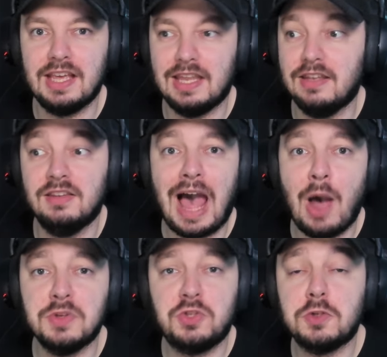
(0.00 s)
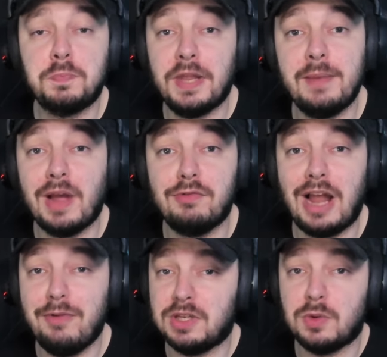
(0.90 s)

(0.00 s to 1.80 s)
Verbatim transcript: And I was just playing my rival.